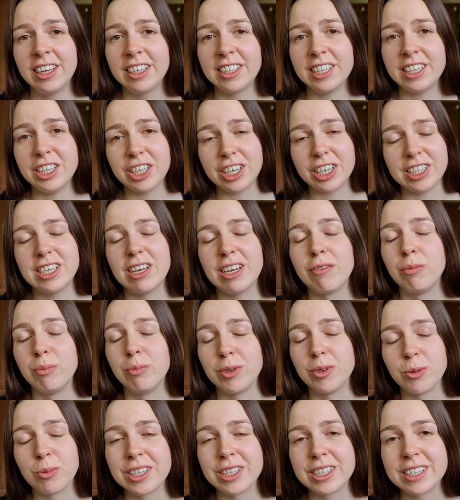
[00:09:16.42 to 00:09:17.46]
CJ7
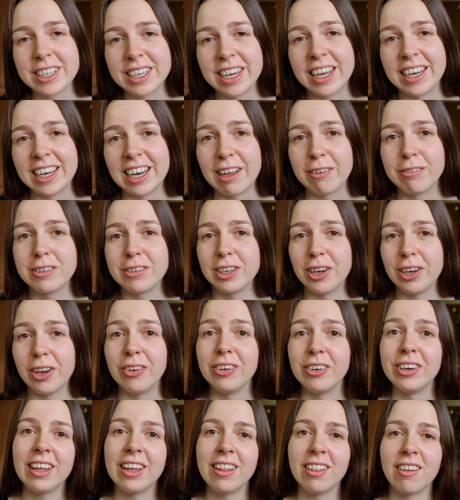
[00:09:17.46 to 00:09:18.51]
was once again left
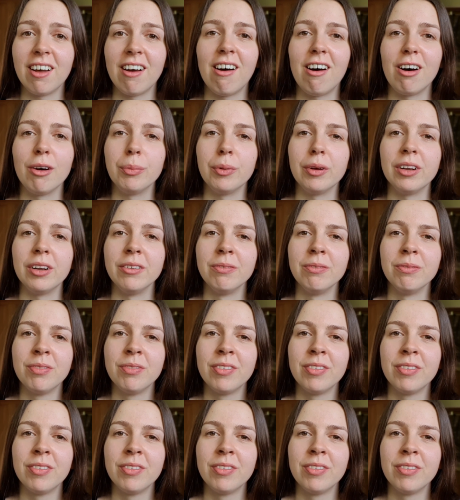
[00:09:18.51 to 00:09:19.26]
alone in the harbour.